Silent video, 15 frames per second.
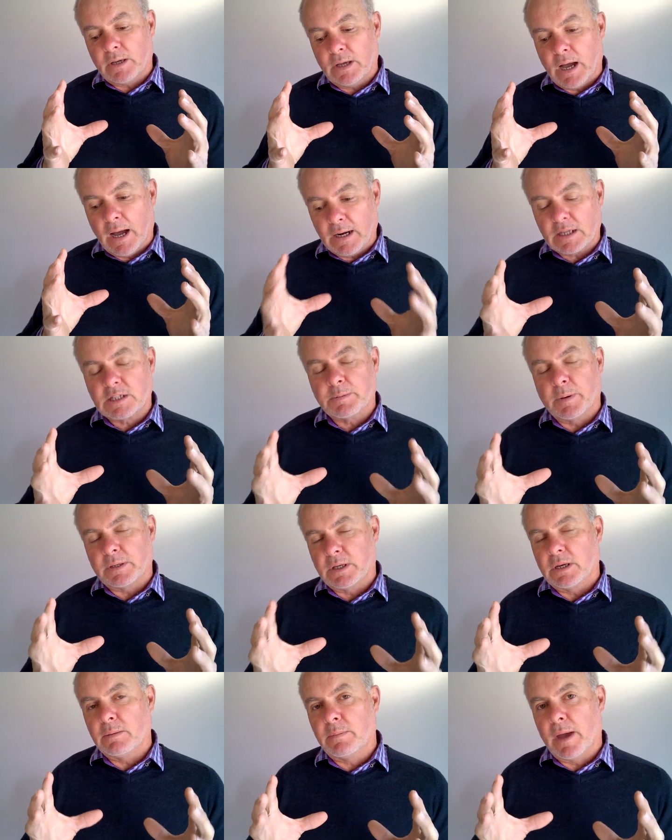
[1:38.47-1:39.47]

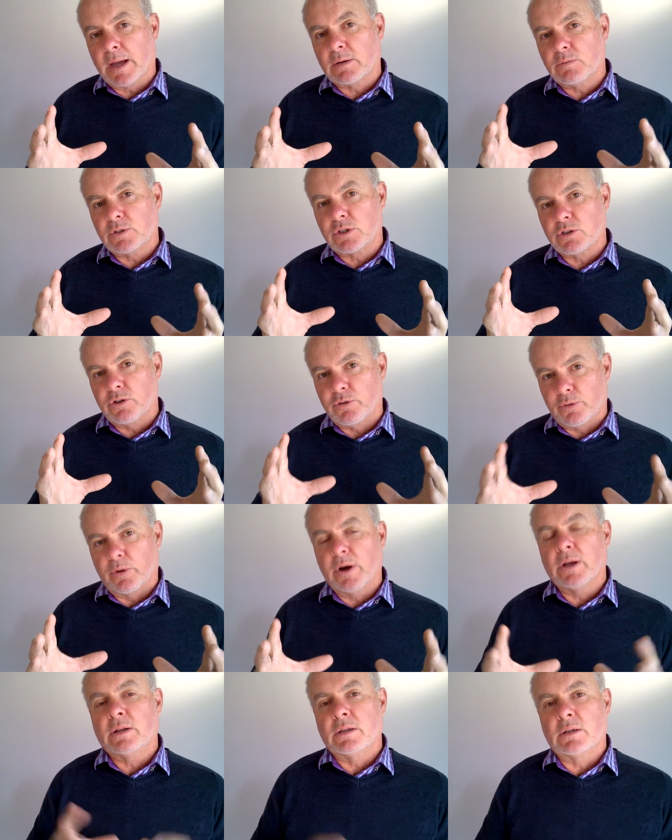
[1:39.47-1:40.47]
unexpected impact, which could
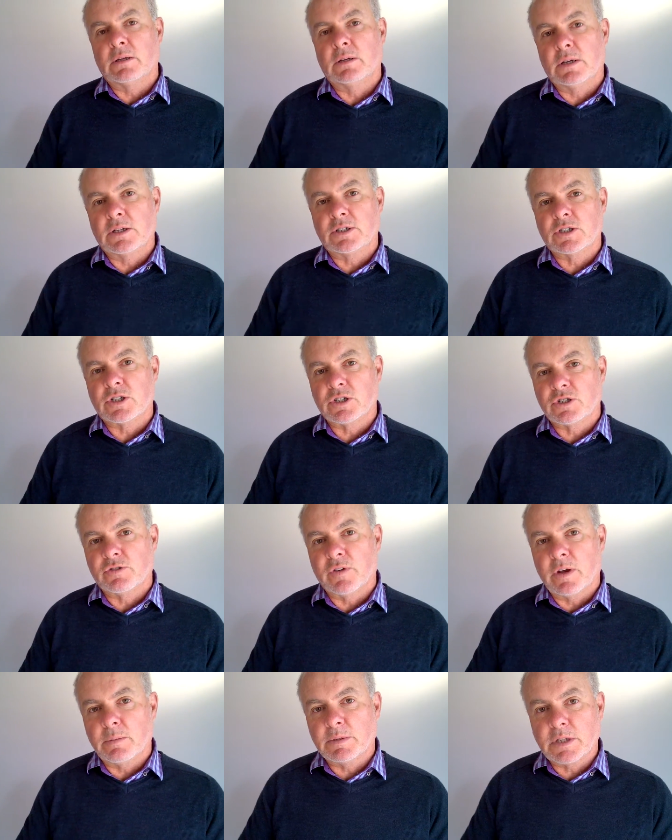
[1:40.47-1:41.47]
threaten the existence of
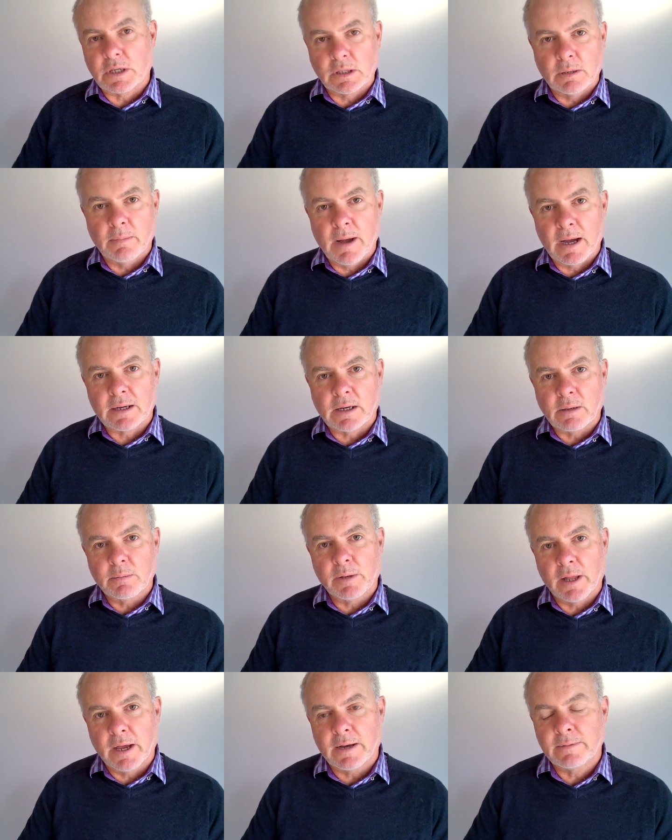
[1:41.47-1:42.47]
any particular marketing
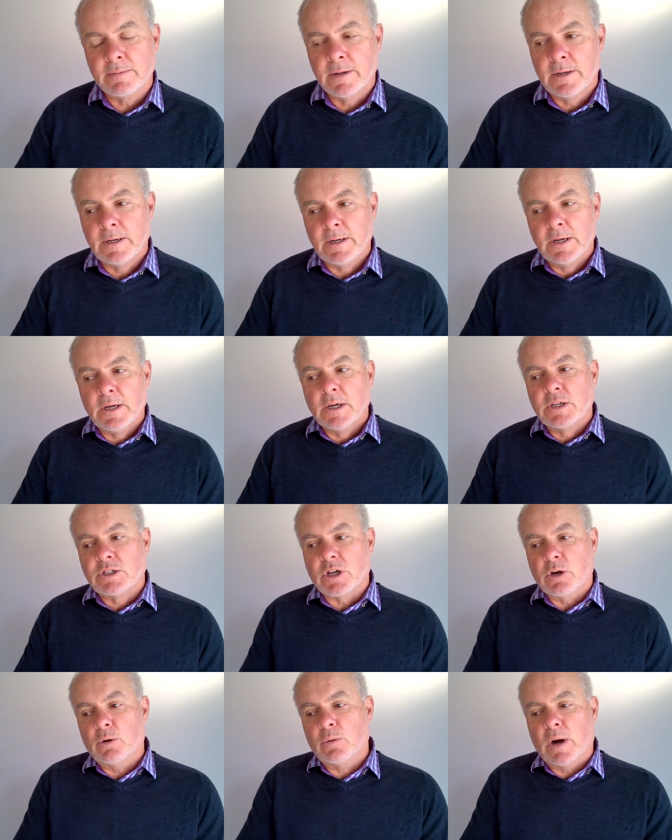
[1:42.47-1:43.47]
plan.
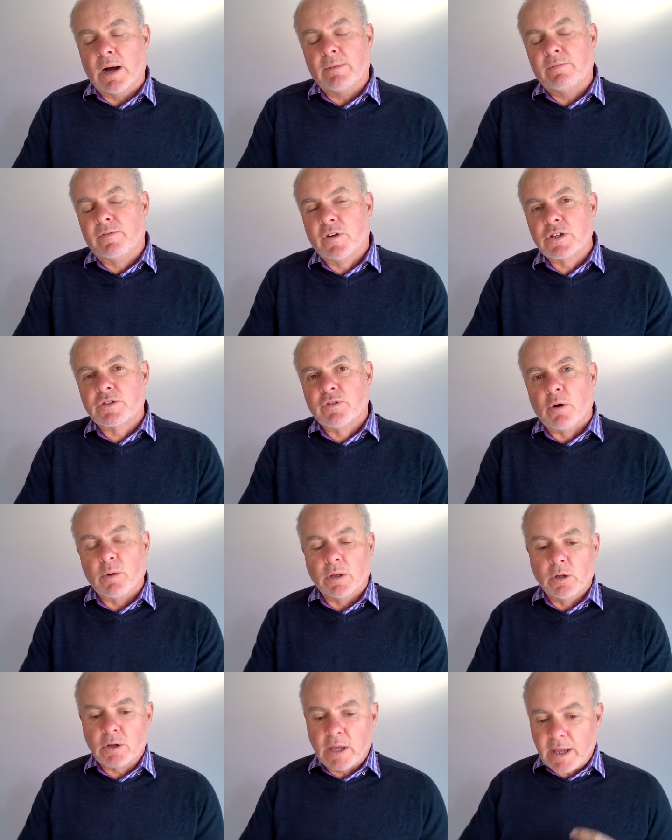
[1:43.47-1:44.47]
So first of all, we're
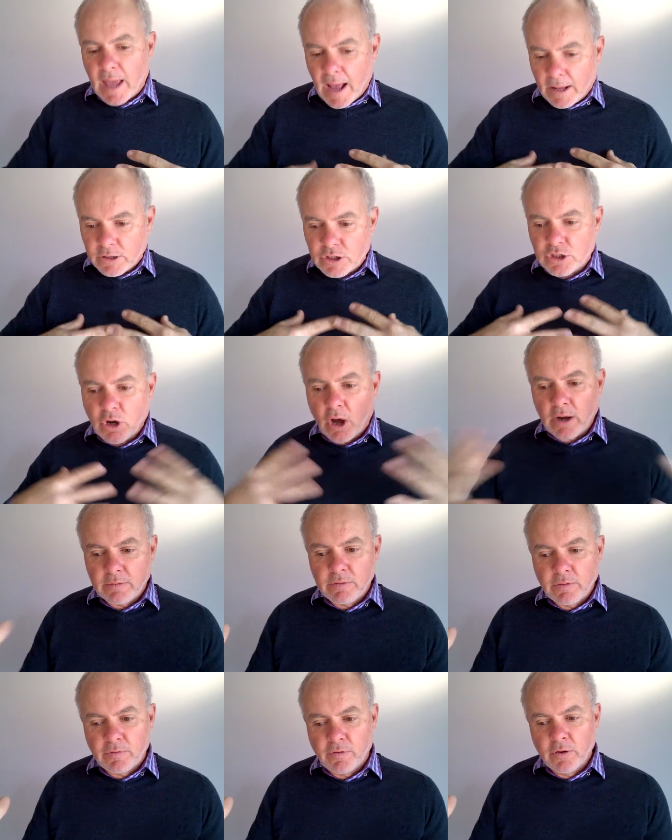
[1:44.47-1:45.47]
looking outside
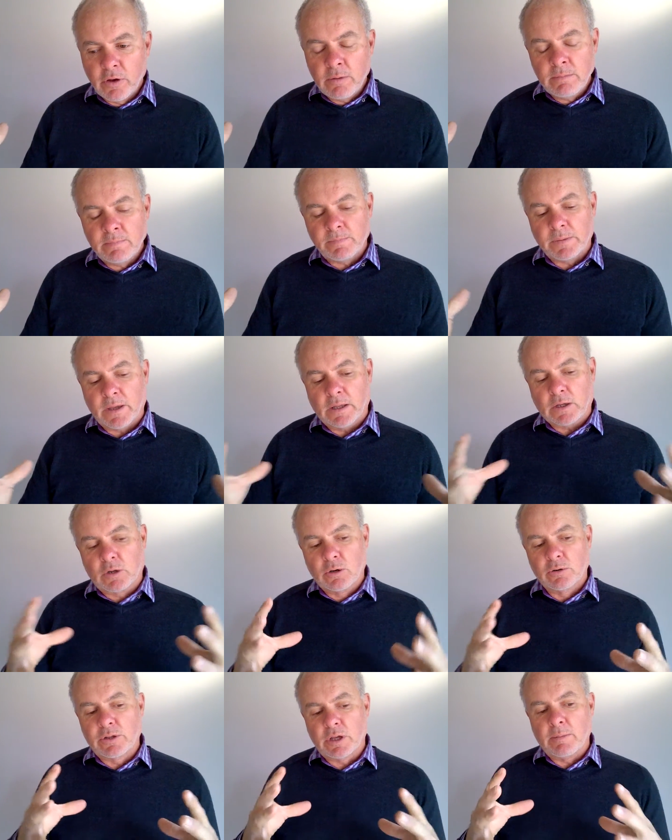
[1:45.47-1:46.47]
of the firm. And the
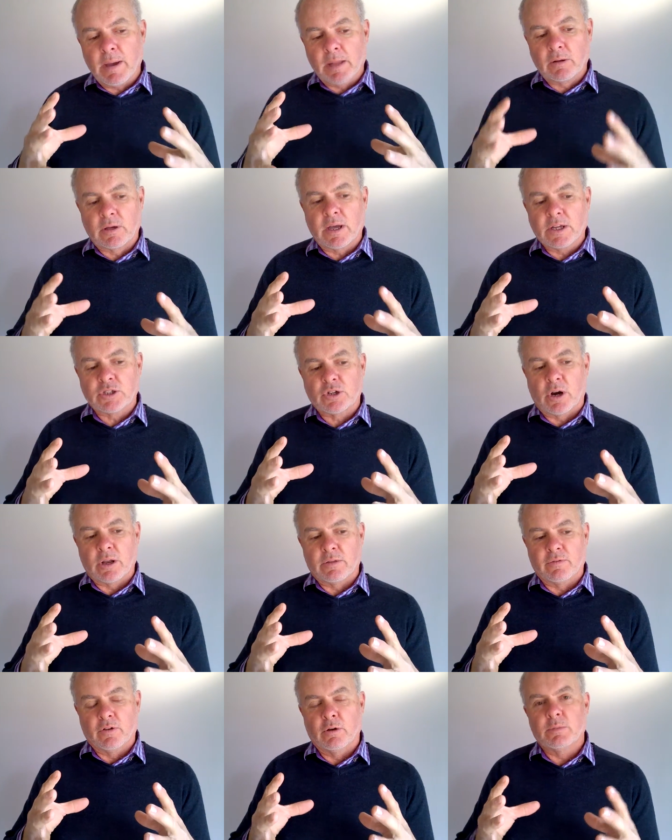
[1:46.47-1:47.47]
cool thing about looking outside of
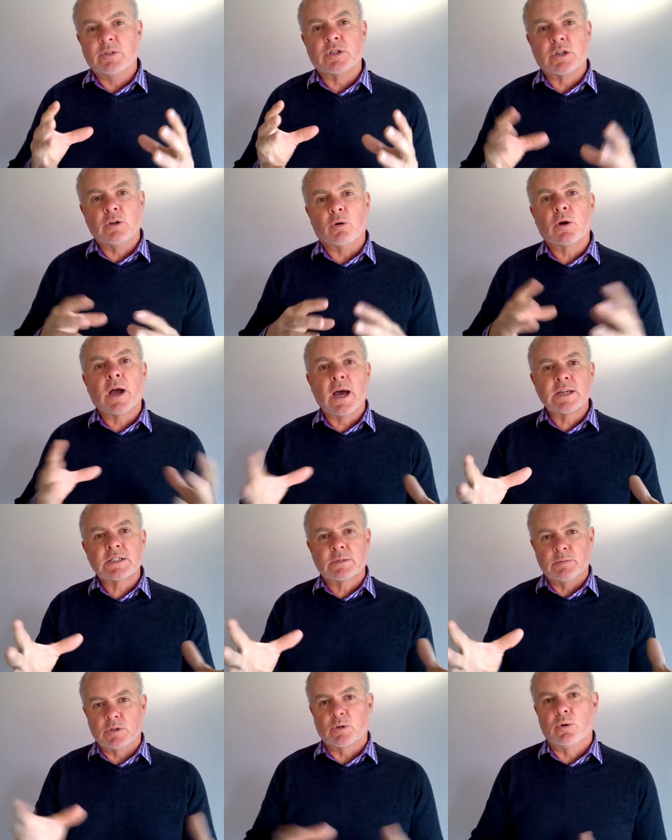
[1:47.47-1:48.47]
the firm is that your
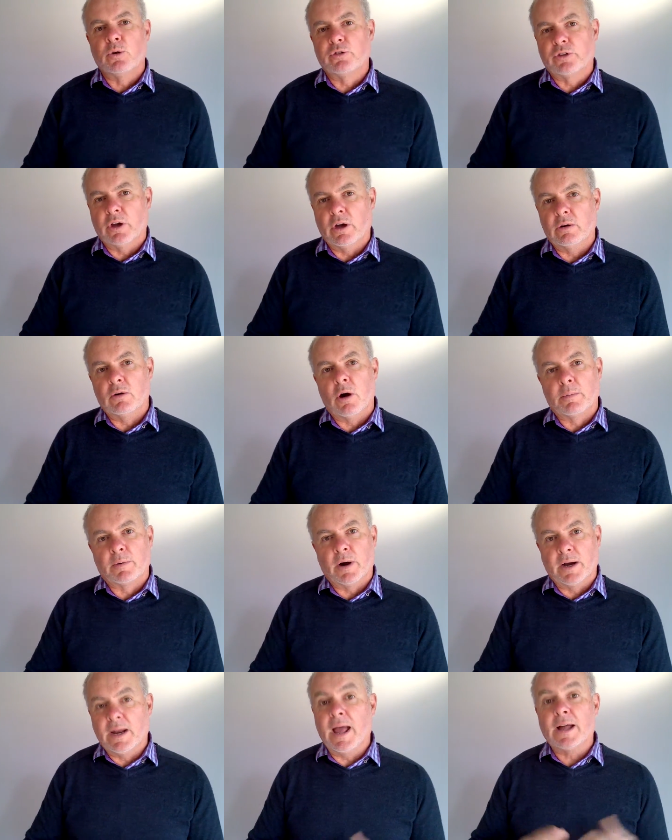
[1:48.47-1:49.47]
customers also
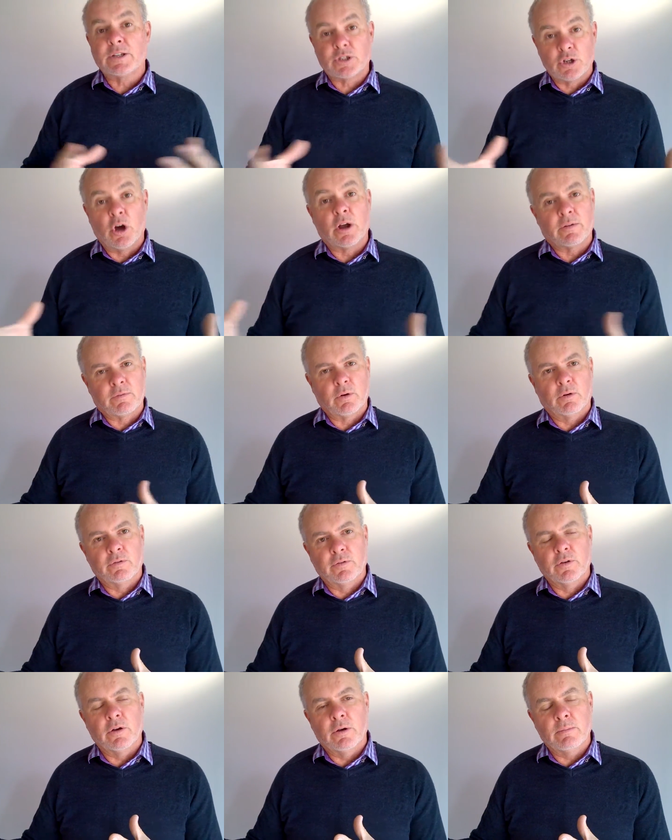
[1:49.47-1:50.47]
operate outside of your
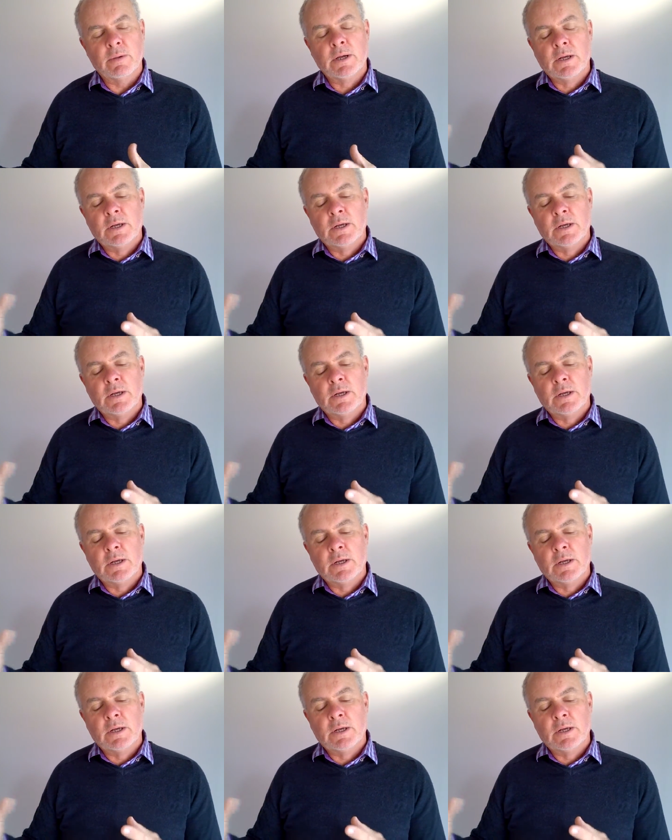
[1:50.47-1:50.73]
firm.